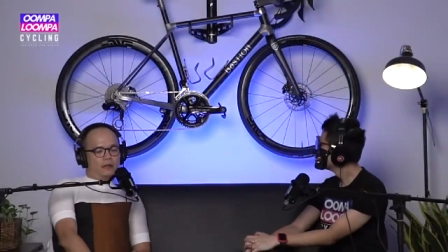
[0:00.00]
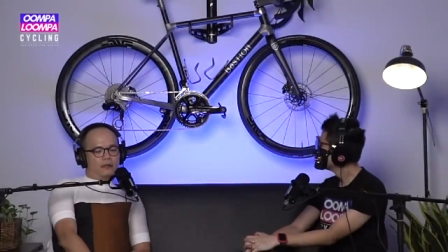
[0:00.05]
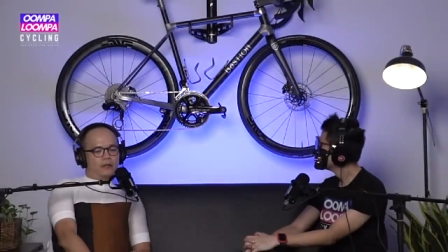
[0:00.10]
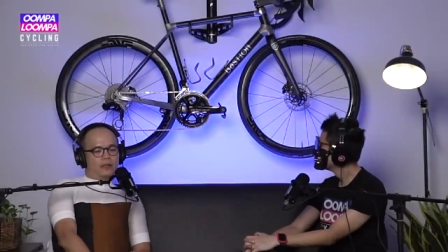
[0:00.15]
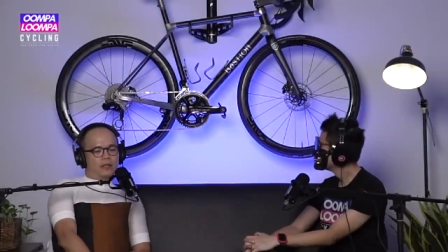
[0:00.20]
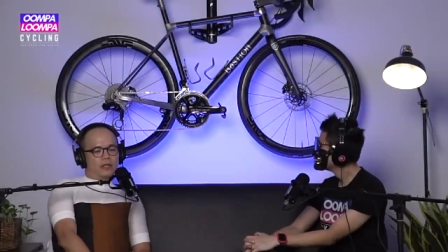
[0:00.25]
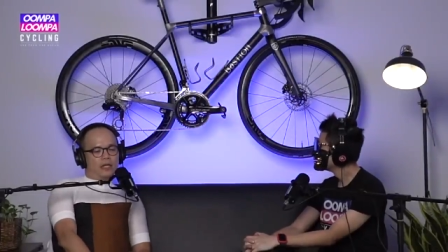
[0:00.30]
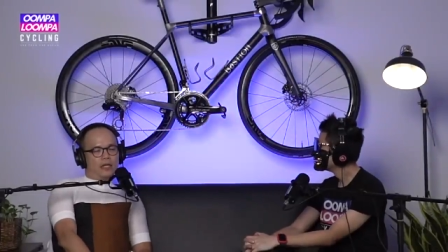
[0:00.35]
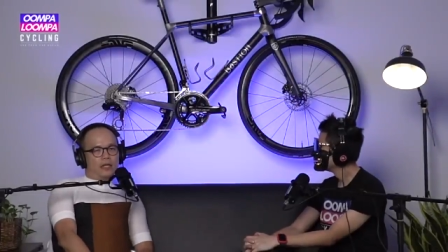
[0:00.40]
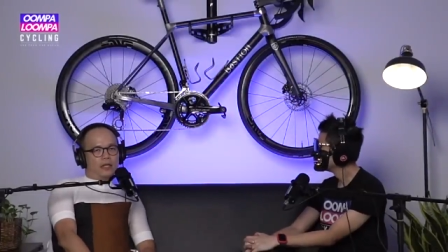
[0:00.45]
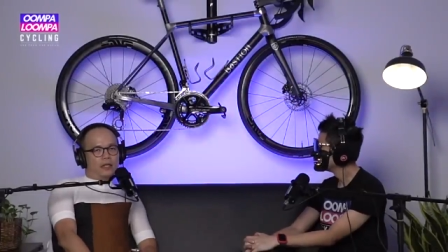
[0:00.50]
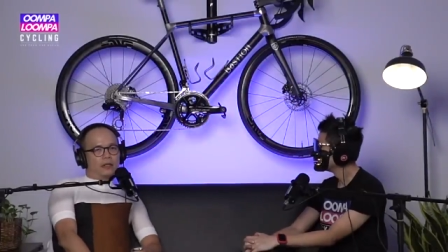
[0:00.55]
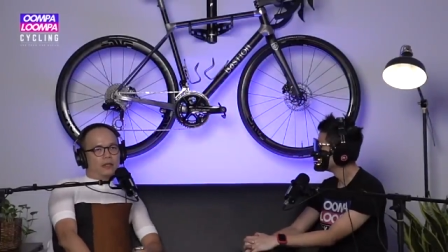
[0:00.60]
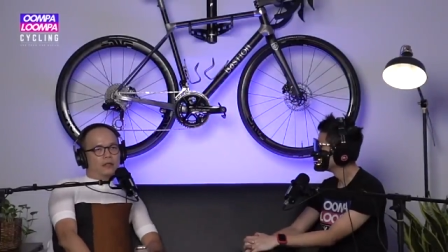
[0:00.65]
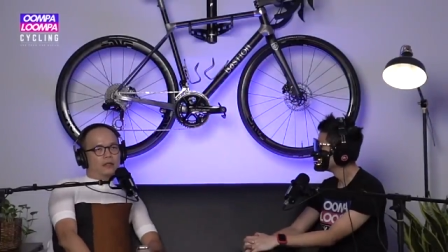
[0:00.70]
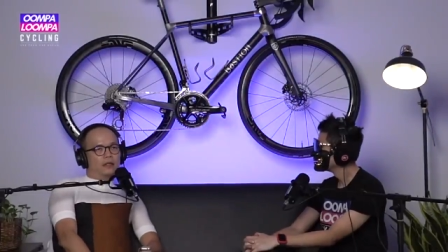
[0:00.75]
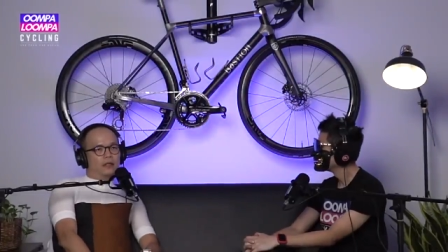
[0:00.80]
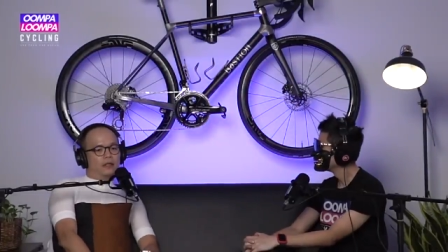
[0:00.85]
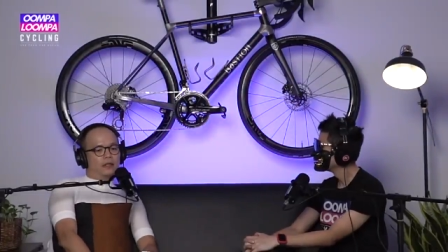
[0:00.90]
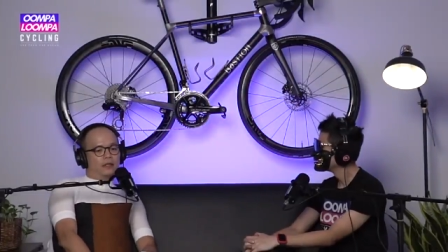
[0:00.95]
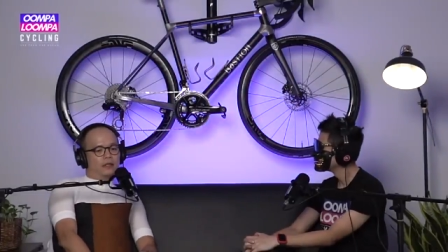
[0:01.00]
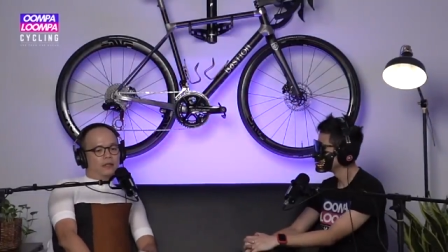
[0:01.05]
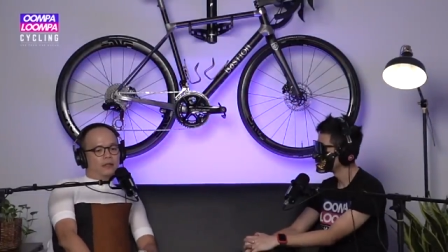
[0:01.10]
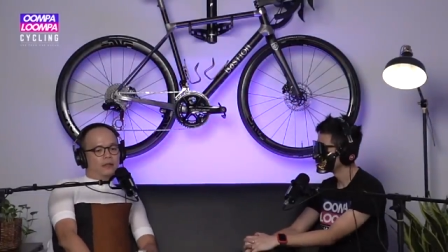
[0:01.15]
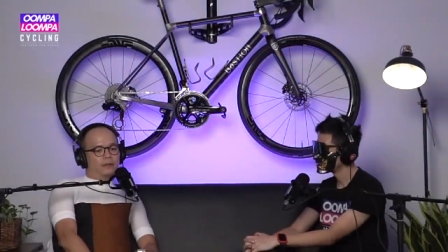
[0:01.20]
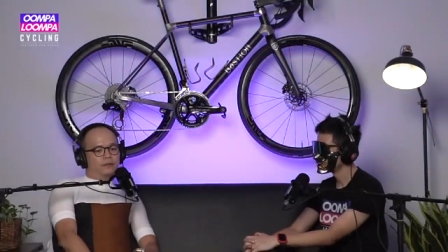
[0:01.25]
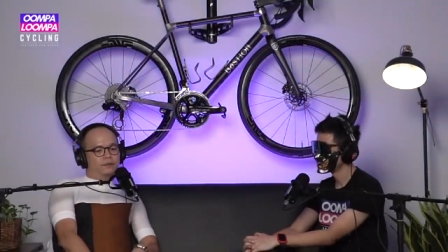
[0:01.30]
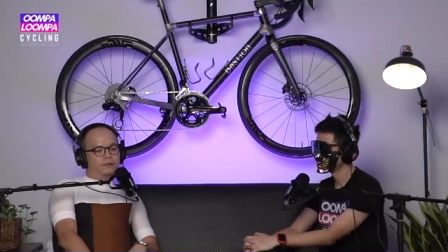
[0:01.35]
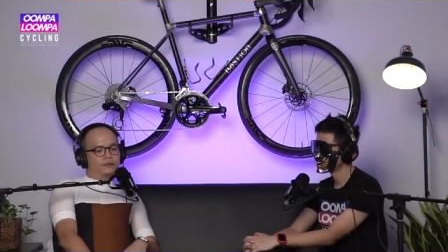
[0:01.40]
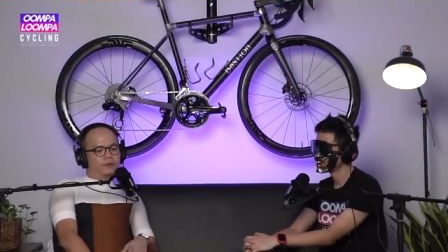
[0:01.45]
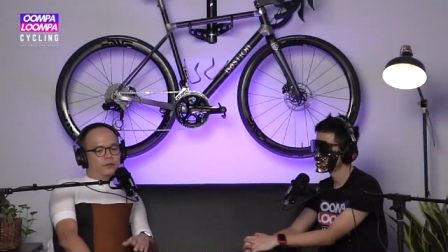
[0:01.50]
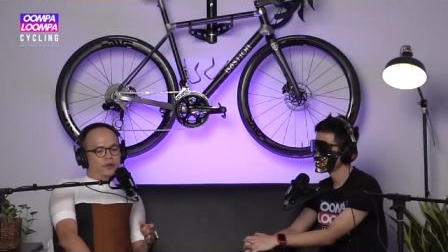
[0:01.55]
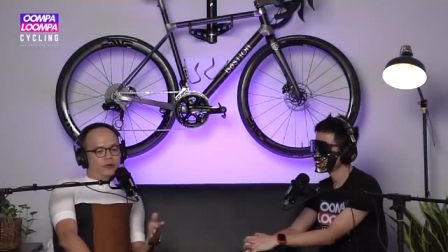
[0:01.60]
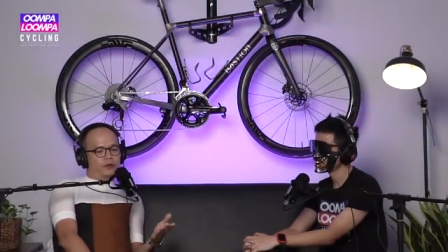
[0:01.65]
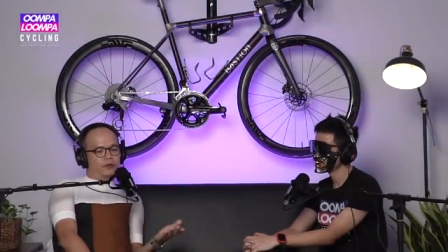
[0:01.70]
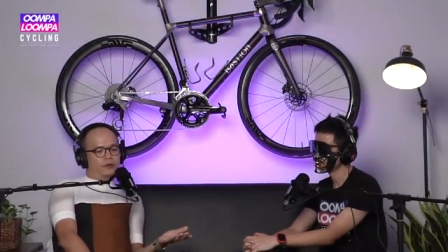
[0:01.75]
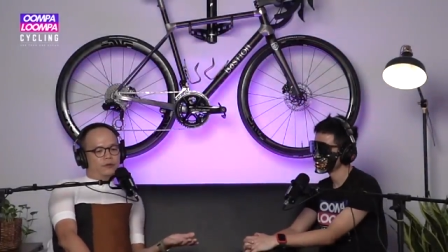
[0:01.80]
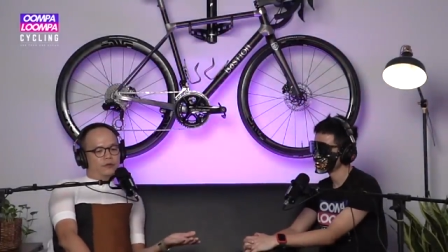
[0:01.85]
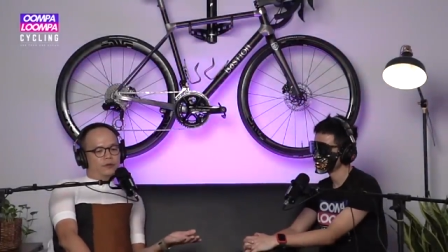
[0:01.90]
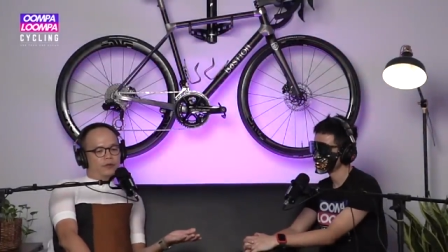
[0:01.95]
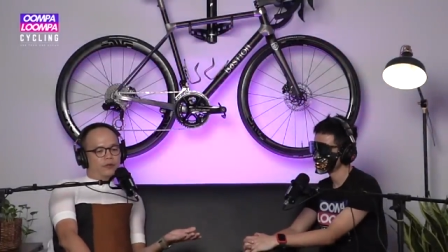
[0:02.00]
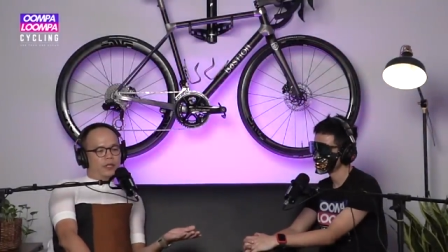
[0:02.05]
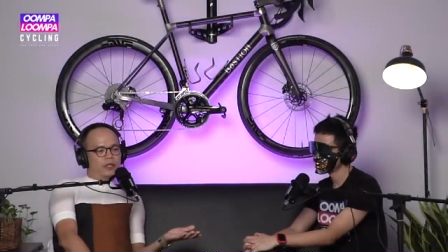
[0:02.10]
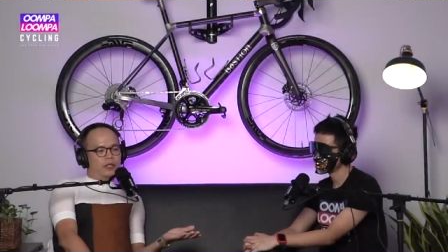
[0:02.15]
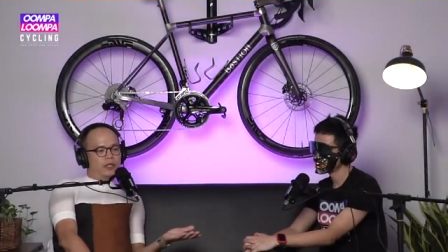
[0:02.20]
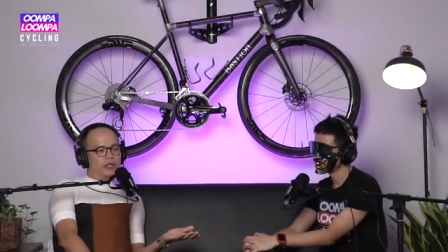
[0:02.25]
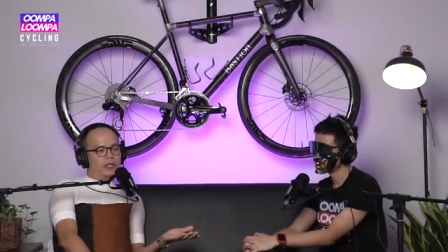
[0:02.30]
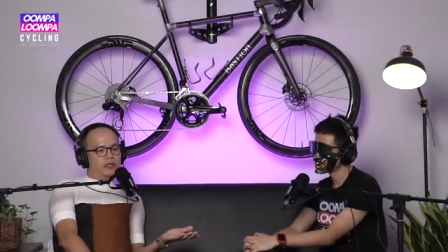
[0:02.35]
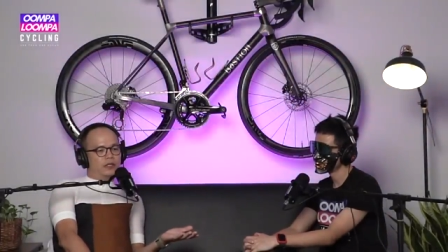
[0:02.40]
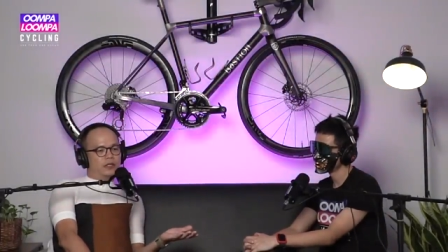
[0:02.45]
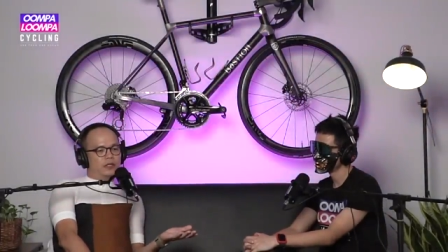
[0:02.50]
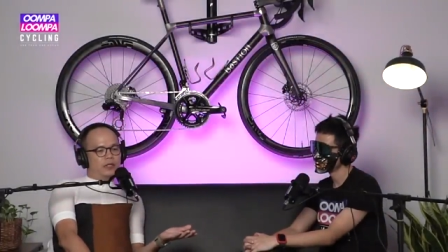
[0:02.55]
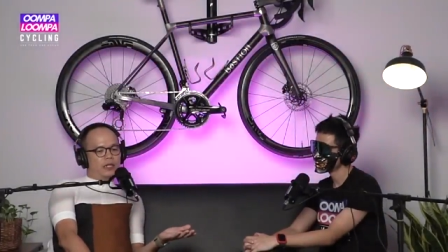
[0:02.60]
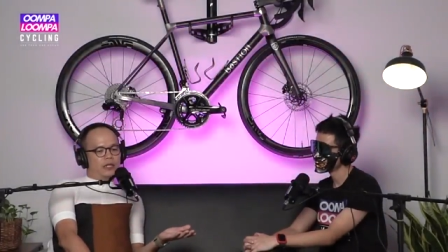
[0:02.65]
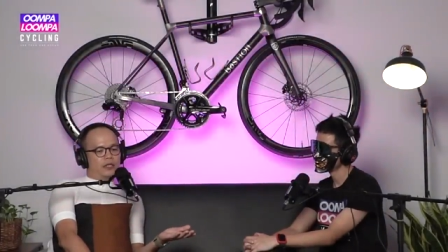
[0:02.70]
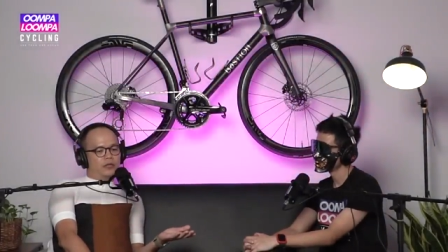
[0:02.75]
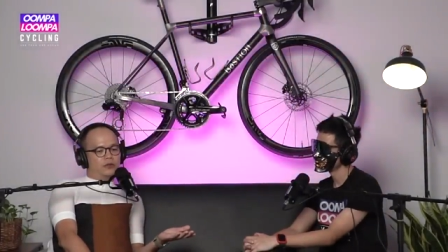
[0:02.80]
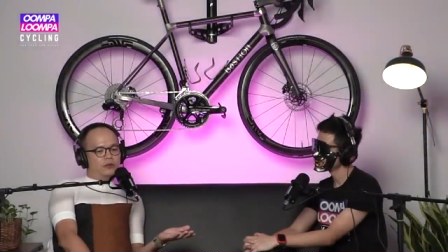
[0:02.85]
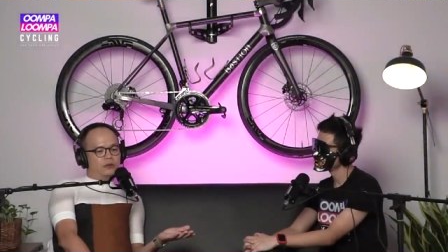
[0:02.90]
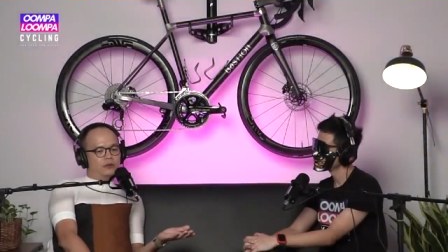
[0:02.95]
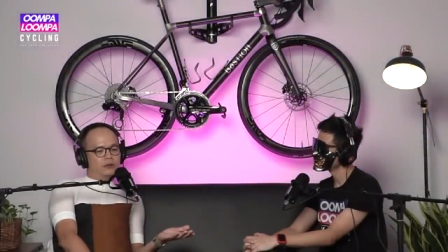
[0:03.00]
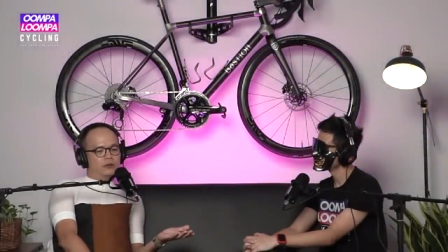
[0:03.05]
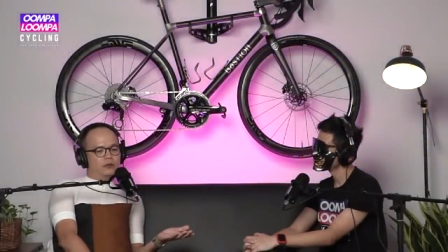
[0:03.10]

Okay. Um, Dura-Ace DI2,